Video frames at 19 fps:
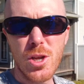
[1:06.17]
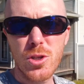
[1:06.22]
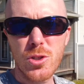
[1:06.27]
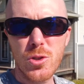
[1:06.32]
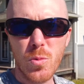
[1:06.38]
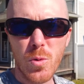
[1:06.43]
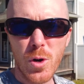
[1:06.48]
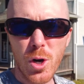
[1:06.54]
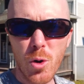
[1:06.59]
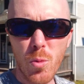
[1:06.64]

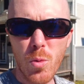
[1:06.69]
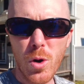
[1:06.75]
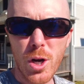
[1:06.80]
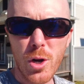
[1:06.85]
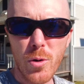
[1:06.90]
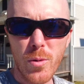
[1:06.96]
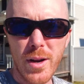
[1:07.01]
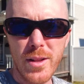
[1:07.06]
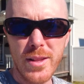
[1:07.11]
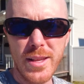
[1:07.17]
So we're going to
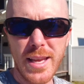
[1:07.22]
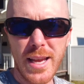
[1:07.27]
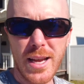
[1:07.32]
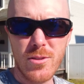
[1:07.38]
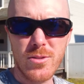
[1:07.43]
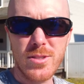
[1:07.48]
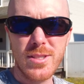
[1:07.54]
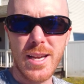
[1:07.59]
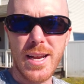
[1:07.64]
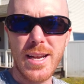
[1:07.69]
walk around the
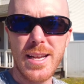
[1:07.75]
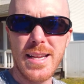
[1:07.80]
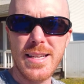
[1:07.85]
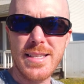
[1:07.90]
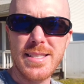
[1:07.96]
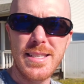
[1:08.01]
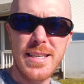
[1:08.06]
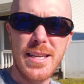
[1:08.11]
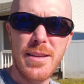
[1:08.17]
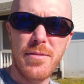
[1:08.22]
outside and
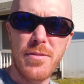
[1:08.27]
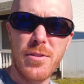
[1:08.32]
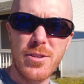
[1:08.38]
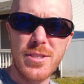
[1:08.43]
see if